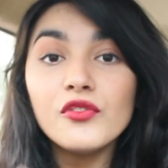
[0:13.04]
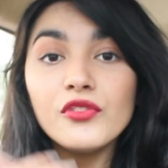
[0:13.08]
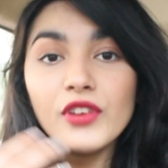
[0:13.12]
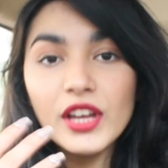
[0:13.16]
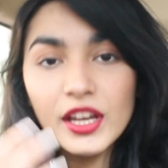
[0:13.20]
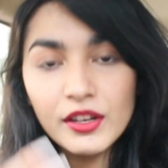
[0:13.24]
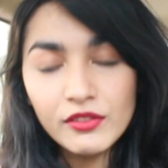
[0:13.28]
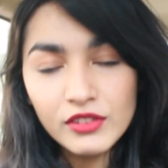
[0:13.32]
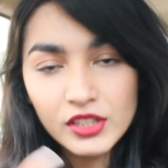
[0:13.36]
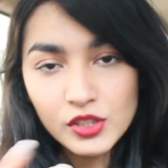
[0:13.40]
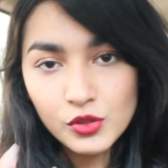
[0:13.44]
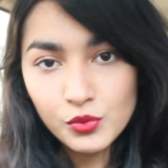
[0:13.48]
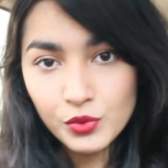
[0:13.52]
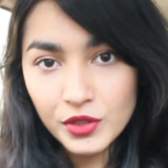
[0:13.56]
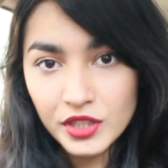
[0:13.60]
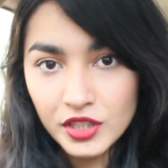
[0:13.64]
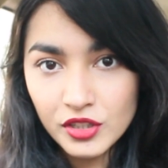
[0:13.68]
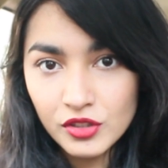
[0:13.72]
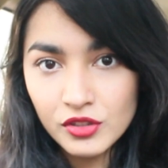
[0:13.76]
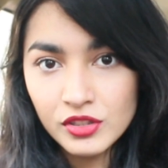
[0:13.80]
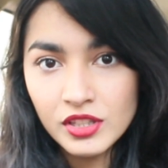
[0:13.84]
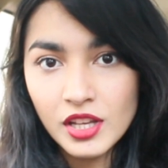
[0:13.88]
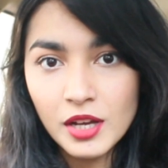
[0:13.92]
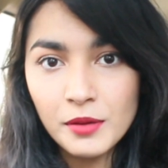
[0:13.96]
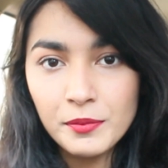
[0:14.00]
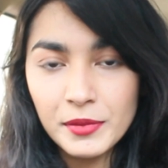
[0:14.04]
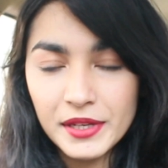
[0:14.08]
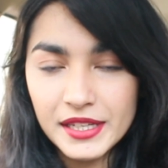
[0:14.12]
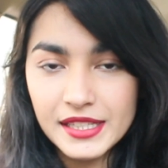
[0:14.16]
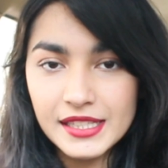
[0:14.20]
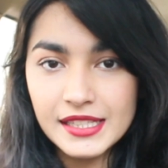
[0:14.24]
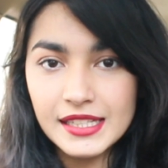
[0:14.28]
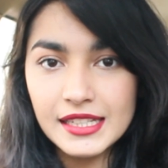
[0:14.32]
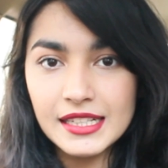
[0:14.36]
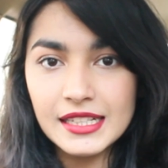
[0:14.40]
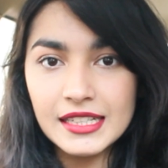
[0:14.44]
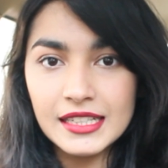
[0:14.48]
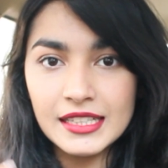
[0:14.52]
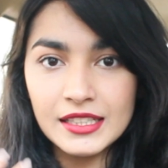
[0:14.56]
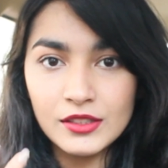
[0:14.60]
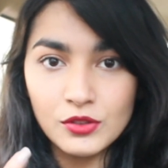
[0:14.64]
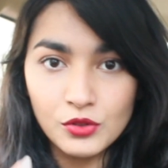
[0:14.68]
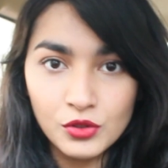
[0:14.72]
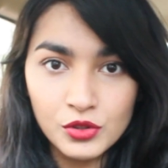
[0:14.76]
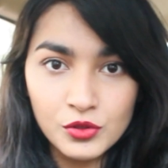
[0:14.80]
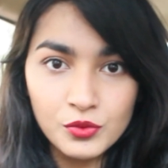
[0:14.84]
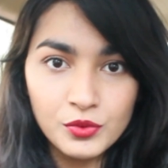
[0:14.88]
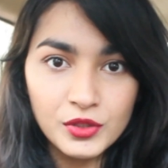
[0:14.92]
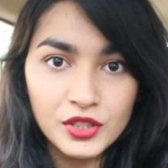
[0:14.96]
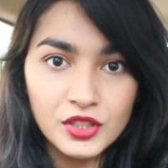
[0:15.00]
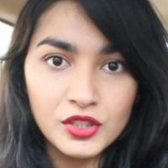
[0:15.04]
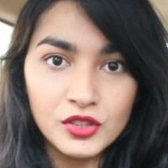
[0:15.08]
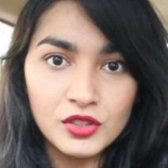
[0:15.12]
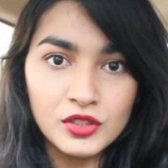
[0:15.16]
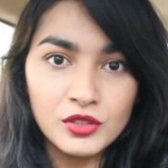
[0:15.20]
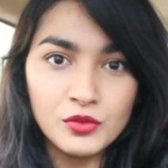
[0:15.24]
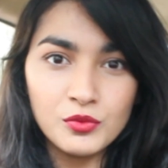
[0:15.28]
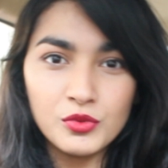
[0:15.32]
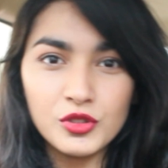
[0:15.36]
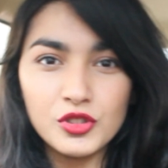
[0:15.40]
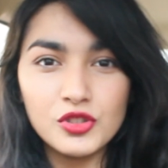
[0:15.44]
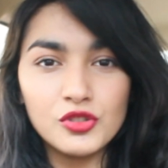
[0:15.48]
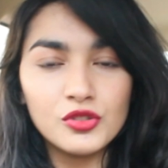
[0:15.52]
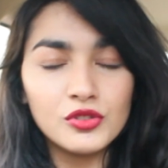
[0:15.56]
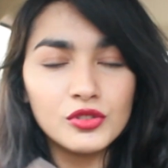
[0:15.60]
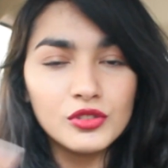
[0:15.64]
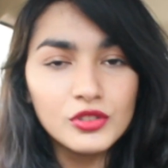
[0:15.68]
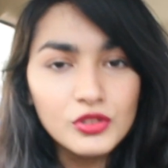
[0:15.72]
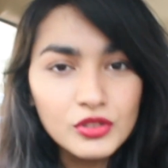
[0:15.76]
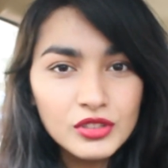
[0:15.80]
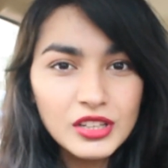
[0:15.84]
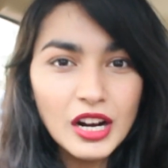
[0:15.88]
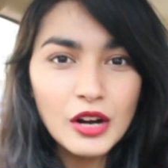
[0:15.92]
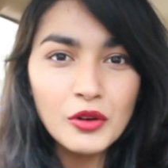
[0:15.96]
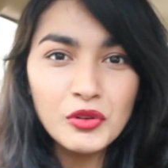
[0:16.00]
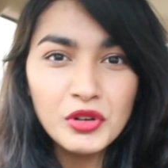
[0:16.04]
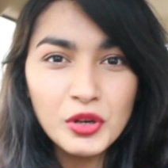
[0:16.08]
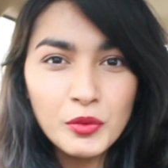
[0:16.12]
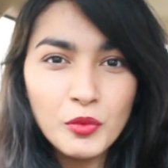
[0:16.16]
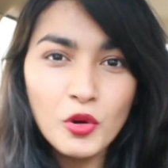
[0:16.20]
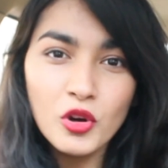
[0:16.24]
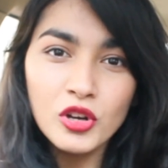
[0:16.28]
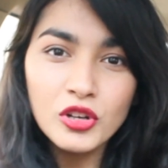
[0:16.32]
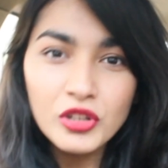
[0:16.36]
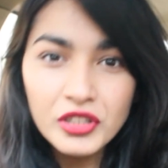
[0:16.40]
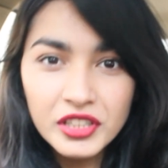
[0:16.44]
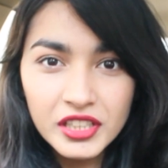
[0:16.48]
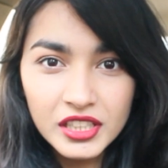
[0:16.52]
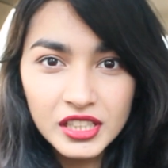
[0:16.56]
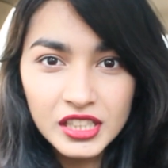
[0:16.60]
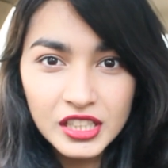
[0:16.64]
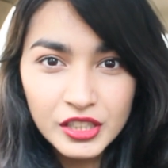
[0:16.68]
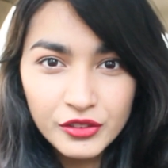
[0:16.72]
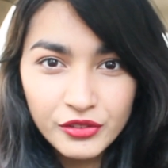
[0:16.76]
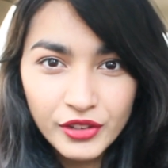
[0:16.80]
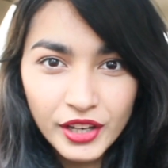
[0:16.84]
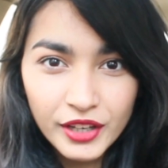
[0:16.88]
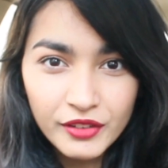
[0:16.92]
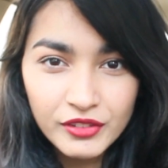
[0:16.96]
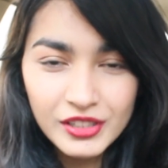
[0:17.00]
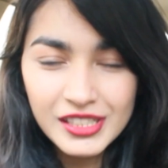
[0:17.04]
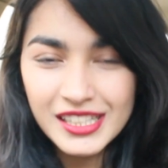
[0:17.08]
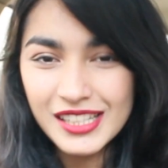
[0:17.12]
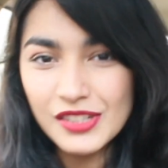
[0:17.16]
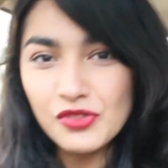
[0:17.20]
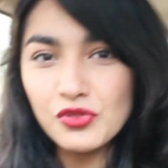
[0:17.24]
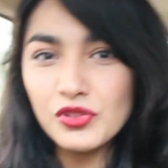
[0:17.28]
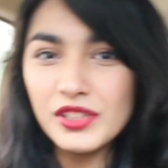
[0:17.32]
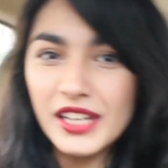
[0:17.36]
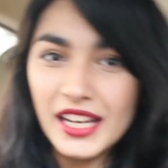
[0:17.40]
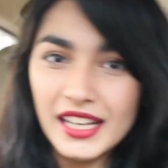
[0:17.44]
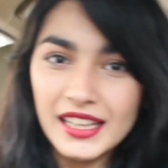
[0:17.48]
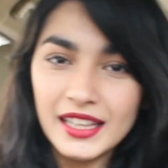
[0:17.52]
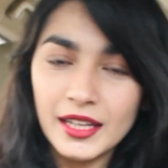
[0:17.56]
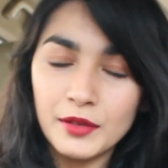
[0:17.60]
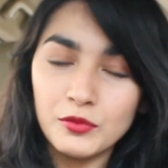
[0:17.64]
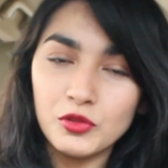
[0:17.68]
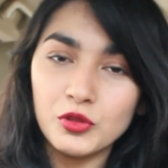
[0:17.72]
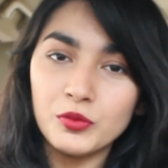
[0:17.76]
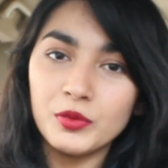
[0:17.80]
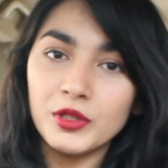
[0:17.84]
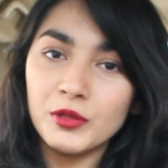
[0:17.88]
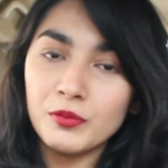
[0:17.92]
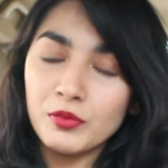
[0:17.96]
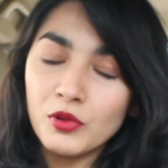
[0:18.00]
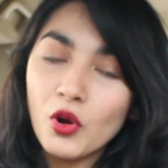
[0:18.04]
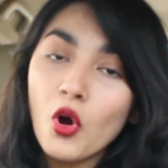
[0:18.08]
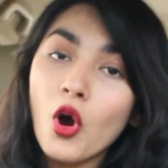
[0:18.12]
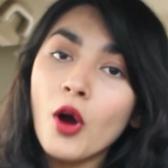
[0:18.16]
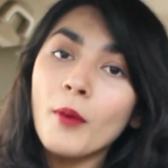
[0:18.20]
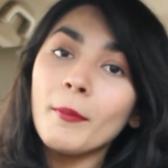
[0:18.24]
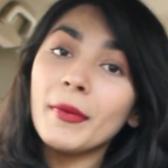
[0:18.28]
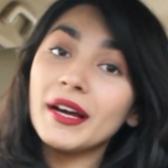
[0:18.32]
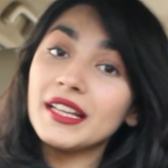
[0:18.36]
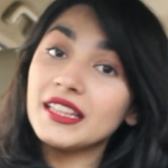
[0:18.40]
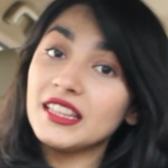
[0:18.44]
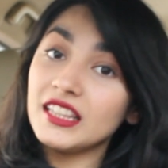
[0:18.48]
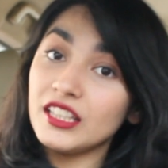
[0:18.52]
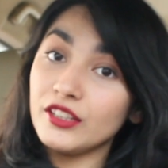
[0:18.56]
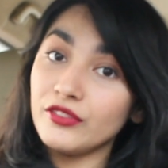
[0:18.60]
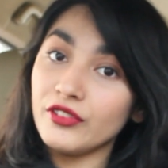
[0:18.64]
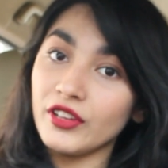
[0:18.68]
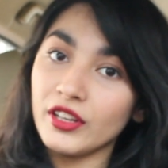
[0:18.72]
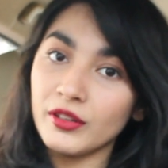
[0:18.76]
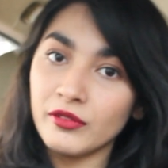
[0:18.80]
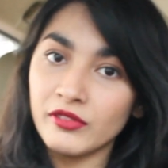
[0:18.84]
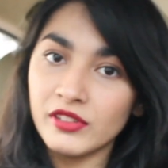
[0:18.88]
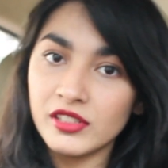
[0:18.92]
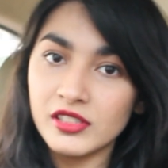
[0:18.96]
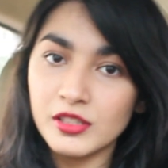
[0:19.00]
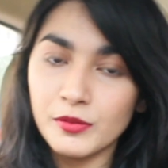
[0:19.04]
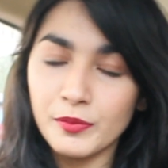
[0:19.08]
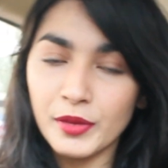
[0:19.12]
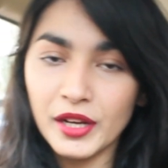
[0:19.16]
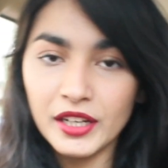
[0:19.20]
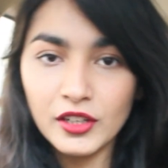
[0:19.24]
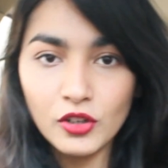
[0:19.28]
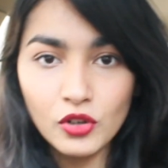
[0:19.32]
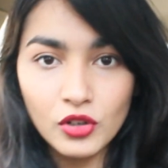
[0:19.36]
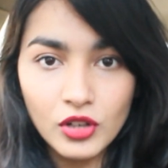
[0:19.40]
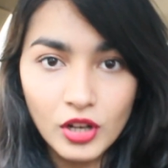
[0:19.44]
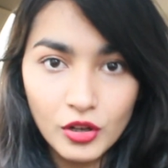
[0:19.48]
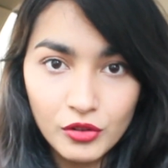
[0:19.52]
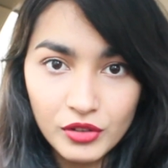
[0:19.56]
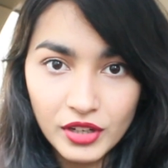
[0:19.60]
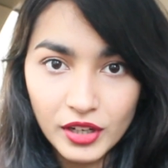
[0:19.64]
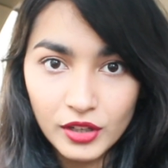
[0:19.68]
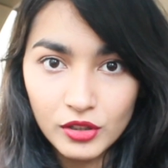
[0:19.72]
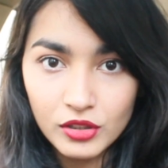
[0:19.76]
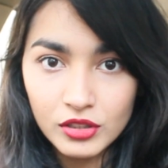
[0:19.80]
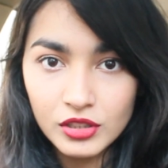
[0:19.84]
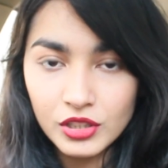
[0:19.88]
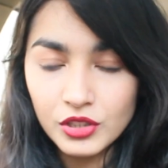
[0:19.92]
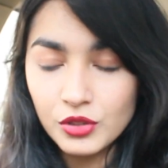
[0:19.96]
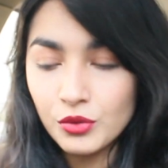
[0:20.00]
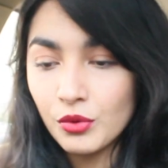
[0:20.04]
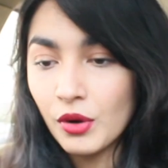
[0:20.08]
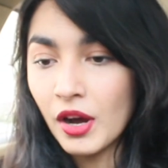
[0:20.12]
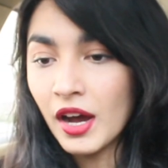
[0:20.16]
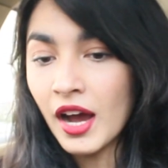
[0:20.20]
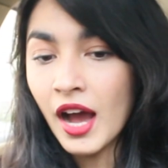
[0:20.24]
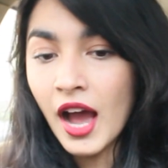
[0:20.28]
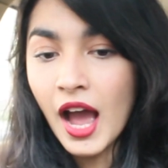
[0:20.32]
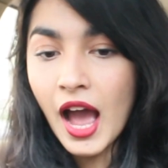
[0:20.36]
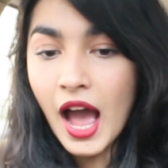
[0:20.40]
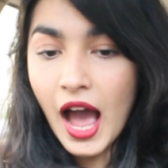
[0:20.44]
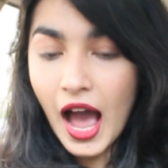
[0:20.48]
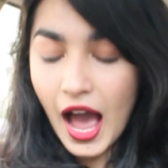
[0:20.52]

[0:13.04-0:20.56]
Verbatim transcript: favorites videos are basically those videos in which you know you round up all your yearly favorites and you tell them to people, or monthly favorites depending on how regular you are.